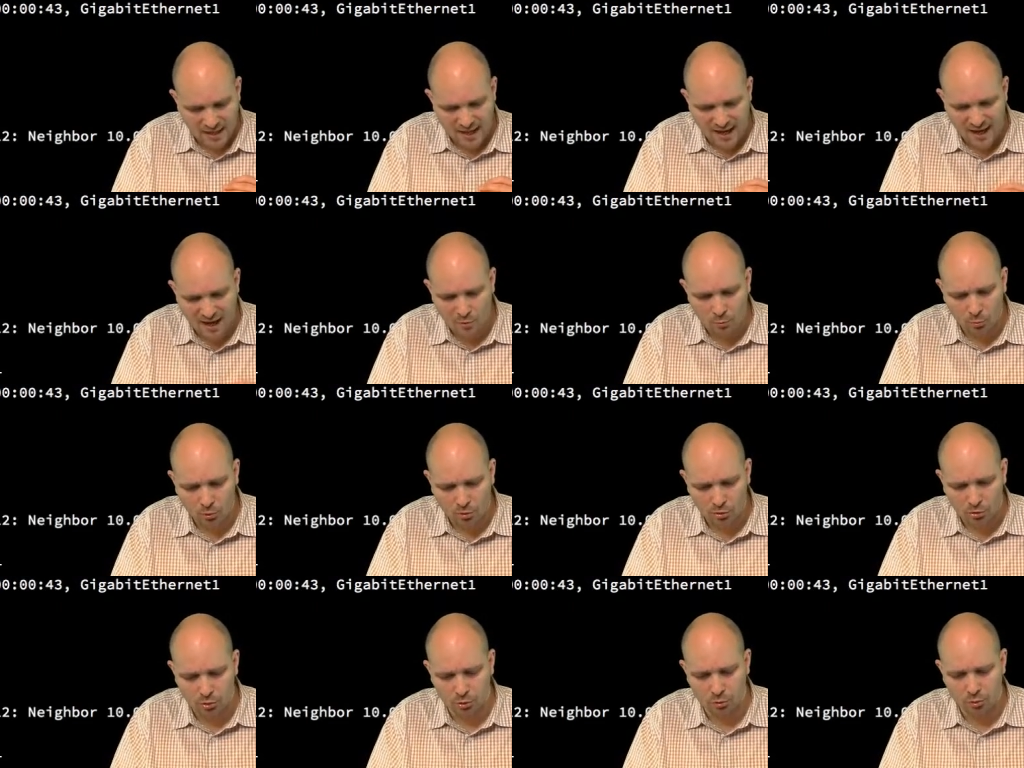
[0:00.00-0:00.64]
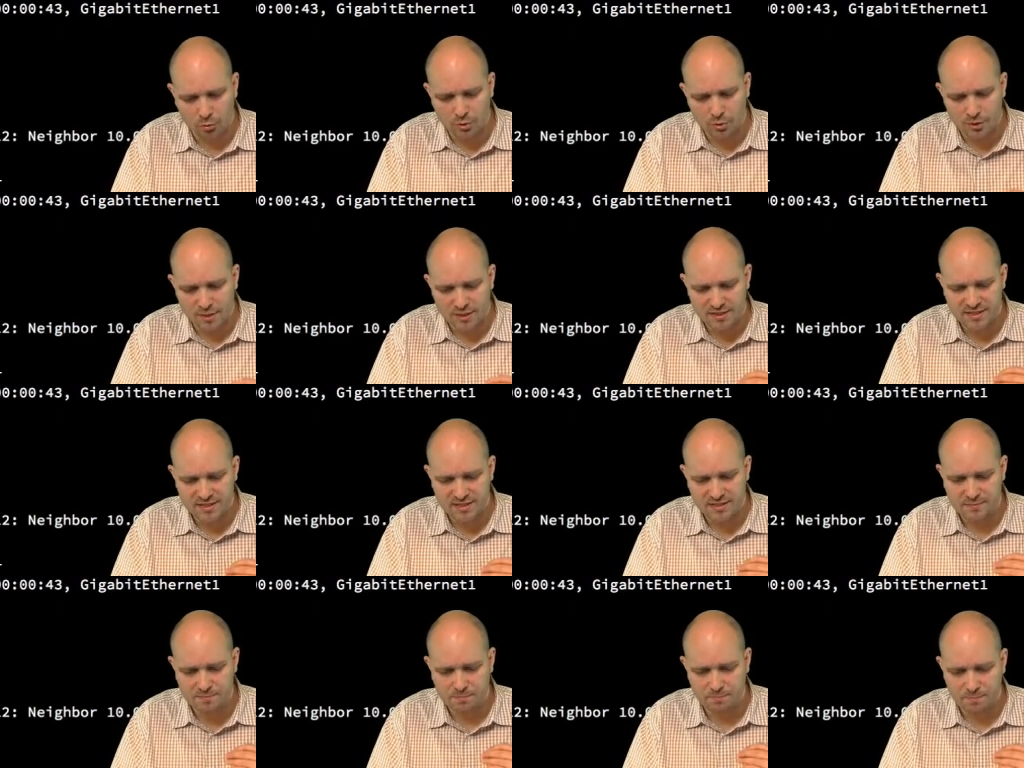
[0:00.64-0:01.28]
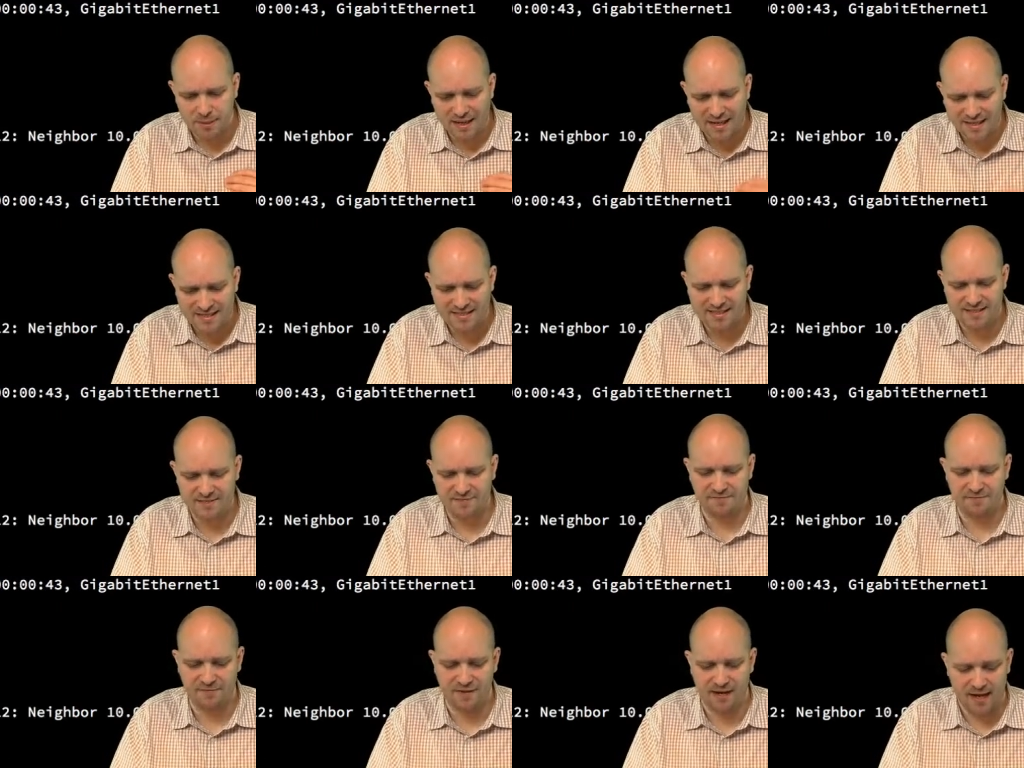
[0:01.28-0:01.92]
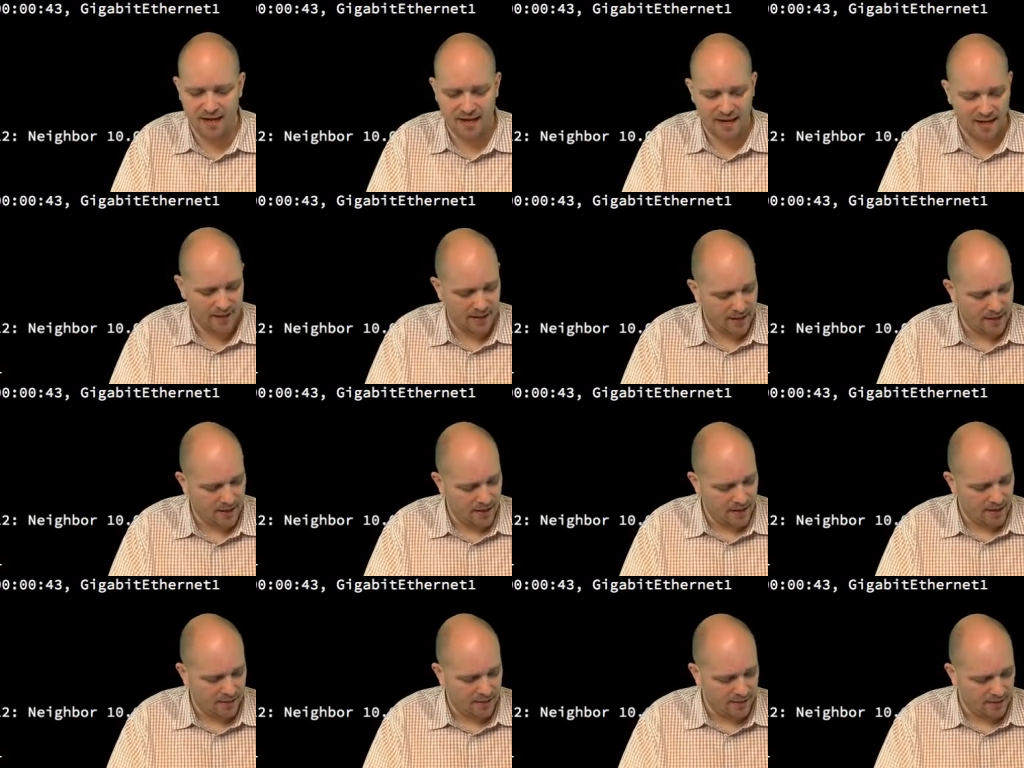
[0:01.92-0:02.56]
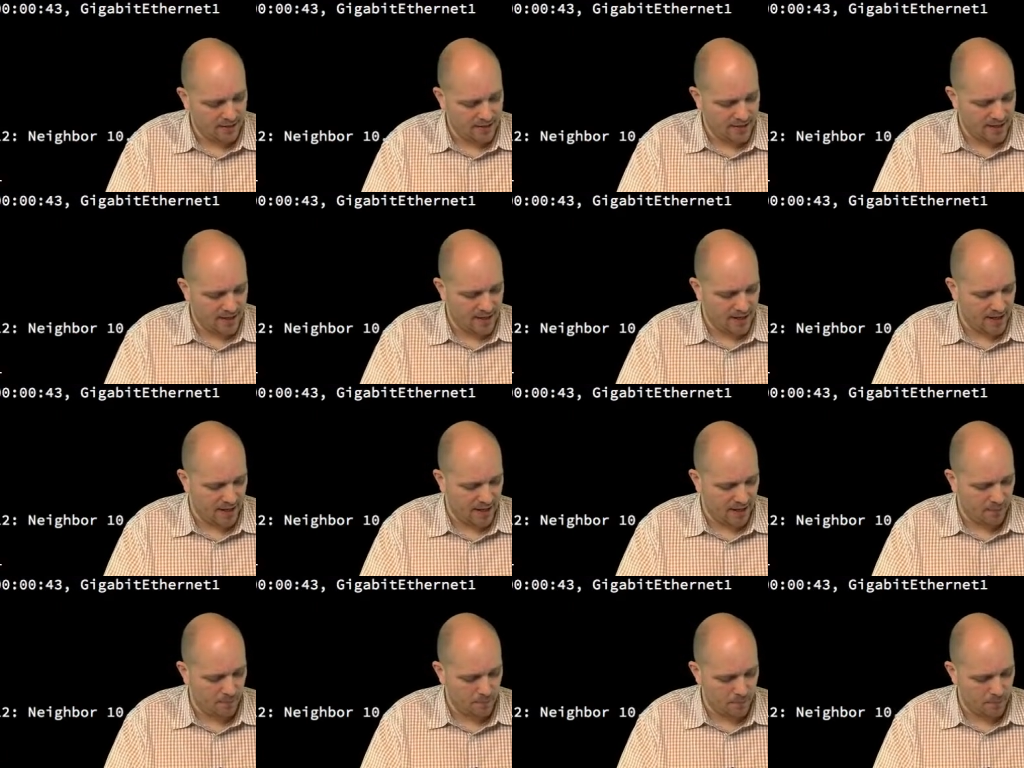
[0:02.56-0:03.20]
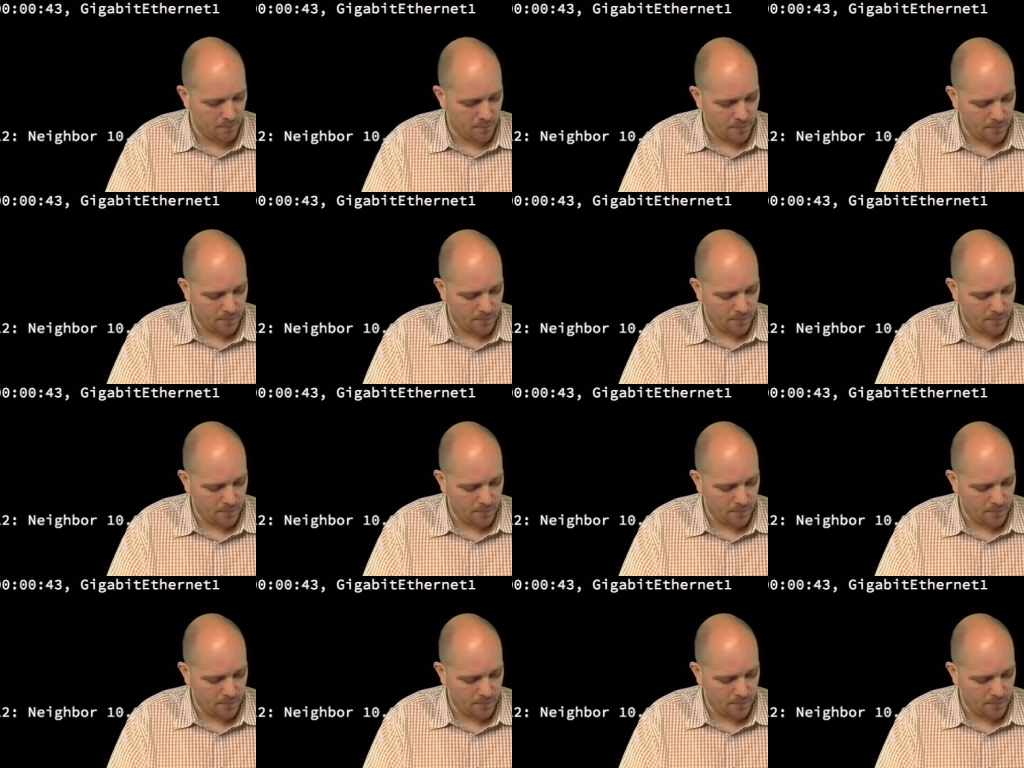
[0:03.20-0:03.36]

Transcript: I want to specify the